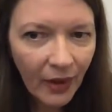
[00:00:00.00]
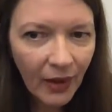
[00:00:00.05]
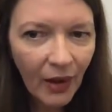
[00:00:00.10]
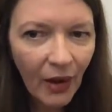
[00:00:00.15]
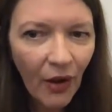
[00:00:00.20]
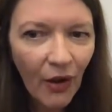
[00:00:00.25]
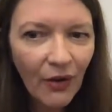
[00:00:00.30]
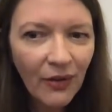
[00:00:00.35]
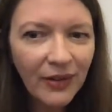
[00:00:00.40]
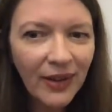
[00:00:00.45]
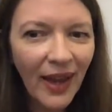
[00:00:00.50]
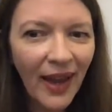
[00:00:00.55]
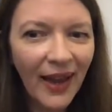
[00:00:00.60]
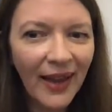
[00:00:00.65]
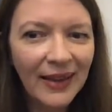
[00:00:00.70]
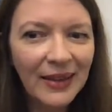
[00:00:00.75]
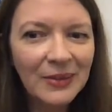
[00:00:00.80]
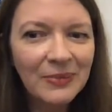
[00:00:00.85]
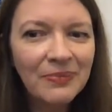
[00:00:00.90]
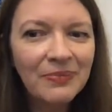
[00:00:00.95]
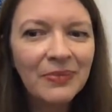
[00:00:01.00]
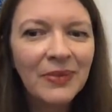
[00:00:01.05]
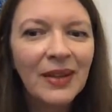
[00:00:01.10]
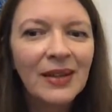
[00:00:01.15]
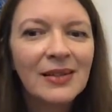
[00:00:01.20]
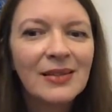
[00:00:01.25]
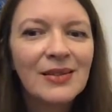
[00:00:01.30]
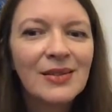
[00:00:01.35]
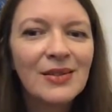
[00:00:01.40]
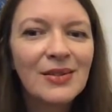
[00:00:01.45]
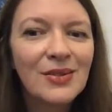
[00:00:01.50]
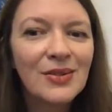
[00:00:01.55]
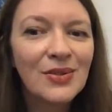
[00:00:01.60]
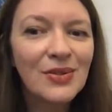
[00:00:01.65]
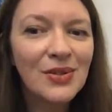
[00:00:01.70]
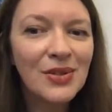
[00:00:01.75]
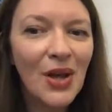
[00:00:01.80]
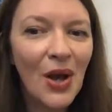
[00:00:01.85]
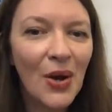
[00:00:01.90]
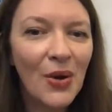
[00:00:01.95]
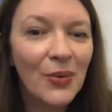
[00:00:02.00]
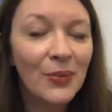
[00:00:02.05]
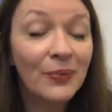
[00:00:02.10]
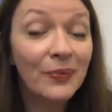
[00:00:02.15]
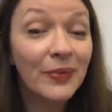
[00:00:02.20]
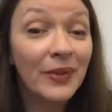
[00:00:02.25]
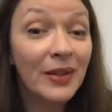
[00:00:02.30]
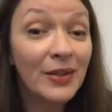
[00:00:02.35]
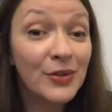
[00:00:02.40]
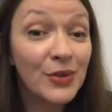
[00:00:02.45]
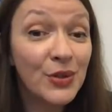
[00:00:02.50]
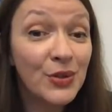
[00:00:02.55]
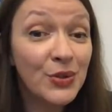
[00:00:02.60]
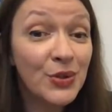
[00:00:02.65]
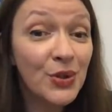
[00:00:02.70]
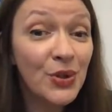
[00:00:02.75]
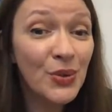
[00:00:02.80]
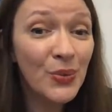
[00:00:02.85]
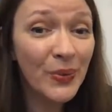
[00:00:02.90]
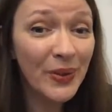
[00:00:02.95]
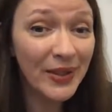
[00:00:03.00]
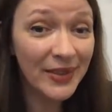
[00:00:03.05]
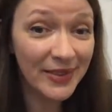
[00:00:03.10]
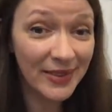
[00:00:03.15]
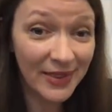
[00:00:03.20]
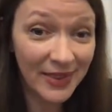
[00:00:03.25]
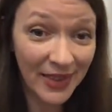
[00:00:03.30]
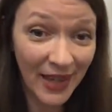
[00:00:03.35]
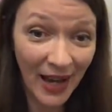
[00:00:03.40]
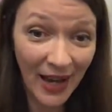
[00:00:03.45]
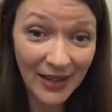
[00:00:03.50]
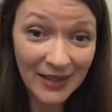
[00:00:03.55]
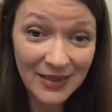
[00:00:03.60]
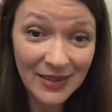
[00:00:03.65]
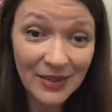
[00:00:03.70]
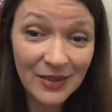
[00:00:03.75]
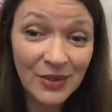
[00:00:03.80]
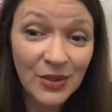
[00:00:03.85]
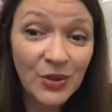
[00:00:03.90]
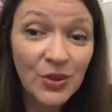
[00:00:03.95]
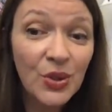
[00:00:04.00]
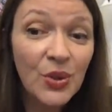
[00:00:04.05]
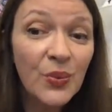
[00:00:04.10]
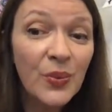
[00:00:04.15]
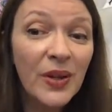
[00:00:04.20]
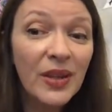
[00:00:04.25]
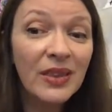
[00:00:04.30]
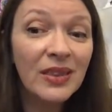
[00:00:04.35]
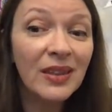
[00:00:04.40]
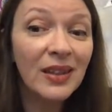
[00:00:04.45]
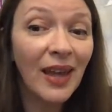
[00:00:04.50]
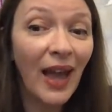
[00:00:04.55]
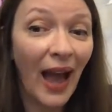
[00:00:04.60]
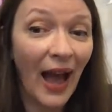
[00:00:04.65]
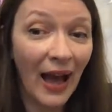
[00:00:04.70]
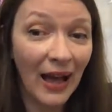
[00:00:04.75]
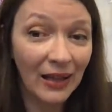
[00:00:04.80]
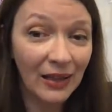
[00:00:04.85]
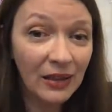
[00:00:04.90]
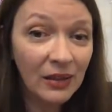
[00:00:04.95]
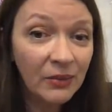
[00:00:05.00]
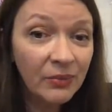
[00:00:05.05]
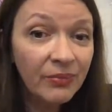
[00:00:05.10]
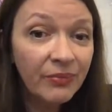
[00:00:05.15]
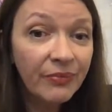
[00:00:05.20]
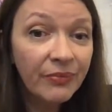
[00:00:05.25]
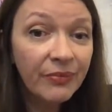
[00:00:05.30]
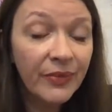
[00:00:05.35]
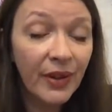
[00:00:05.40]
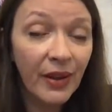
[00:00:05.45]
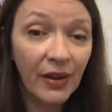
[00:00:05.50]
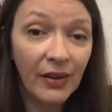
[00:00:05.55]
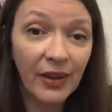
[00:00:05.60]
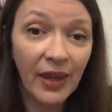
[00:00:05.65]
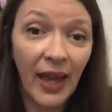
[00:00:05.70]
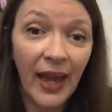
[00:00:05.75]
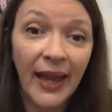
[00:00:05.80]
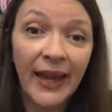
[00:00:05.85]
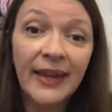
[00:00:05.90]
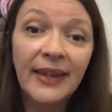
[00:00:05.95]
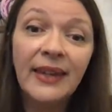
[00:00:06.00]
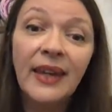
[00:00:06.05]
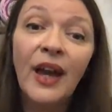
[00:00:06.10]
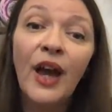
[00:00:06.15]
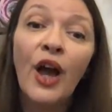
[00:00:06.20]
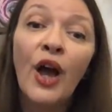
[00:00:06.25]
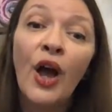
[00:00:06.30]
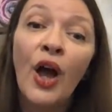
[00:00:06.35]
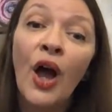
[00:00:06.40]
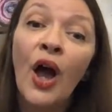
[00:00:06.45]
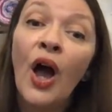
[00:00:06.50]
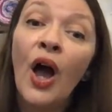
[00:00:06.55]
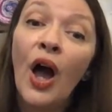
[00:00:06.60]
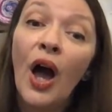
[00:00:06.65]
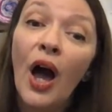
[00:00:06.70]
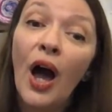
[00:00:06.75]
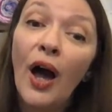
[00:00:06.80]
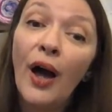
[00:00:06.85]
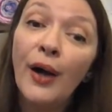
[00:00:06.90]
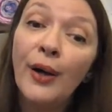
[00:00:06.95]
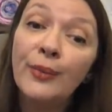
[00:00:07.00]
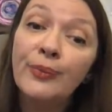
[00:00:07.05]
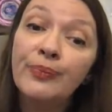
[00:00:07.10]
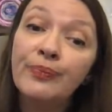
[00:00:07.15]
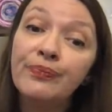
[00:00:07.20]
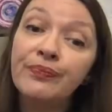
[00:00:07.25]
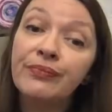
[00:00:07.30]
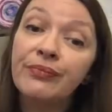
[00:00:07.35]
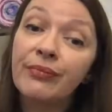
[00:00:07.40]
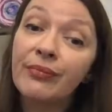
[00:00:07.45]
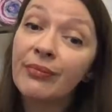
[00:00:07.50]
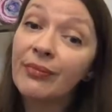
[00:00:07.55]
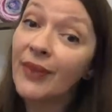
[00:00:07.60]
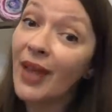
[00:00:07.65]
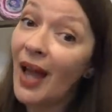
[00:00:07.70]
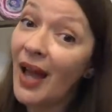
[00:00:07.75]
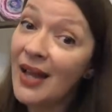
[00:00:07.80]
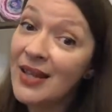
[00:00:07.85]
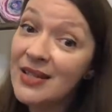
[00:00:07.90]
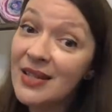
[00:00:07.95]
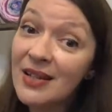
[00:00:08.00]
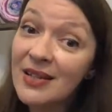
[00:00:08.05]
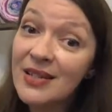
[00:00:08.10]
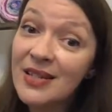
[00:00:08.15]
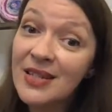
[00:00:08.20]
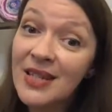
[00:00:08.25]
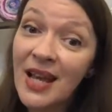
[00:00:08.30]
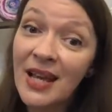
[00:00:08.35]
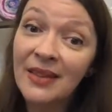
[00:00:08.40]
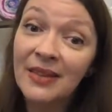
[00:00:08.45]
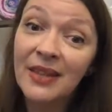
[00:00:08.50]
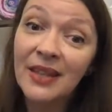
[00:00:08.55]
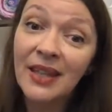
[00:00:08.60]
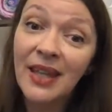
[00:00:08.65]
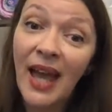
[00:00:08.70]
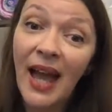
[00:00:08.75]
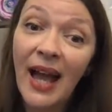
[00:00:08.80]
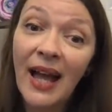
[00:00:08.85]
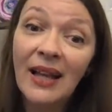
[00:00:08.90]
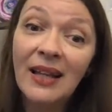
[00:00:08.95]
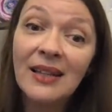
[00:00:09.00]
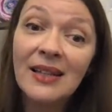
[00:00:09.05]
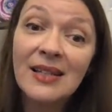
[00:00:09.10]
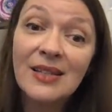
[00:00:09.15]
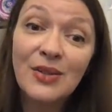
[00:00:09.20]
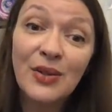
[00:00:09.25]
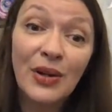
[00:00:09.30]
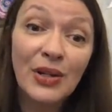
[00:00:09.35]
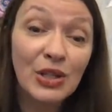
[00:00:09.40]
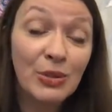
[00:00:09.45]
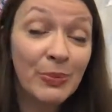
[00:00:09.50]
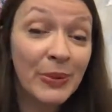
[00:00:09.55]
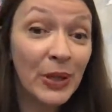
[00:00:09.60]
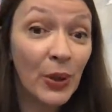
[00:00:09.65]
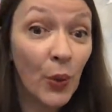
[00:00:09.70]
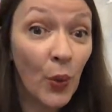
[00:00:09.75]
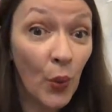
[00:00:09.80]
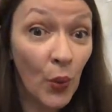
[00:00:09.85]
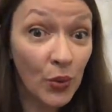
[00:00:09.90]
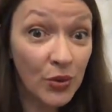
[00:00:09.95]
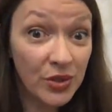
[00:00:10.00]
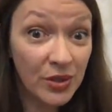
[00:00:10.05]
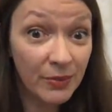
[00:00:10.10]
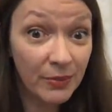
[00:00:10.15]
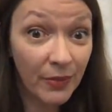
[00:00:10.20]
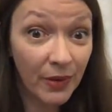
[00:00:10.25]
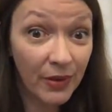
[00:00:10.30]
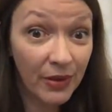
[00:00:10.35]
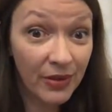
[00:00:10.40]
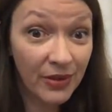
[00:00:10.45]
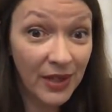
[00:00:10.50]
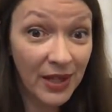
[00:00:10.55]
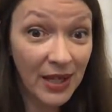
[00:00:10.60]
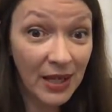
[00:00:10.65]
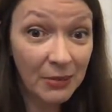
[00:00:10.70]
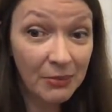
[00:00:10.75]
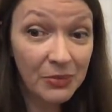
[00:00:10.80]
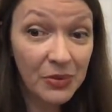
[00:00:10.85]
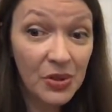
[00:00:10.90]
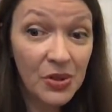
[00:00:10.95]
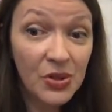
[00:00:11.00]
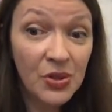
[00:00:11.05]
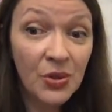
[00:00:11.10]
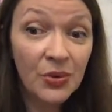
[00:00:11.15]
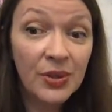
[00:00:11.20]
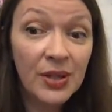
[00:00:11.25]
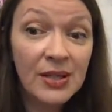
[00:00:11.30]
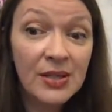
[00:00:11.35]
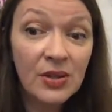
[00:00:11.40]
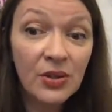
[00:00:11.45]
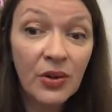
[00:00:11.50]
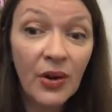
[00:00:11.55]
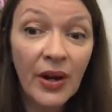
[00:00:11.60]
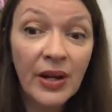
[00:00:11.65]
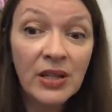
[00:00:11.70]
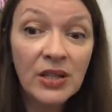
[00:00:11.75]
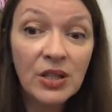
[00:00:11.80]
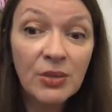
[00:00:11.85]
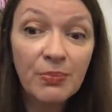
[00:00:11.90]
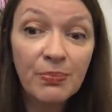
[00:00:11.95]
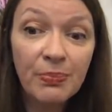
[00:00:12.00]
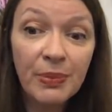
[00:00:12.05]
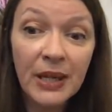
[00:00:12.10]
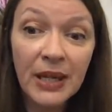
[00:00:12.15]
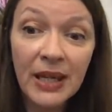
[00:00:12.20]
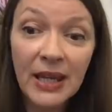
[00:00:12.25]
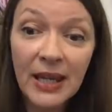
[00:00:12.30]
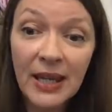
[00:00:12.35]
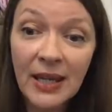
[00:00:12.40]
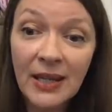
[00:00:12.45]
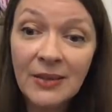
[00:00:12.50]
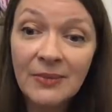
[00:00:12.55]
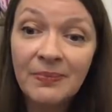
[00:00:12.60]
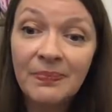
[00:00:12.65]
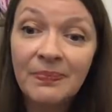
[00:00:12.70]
Okay. So to do with the cowl, okay. As I said, the cowl is going to be autumn themed. So there's going to be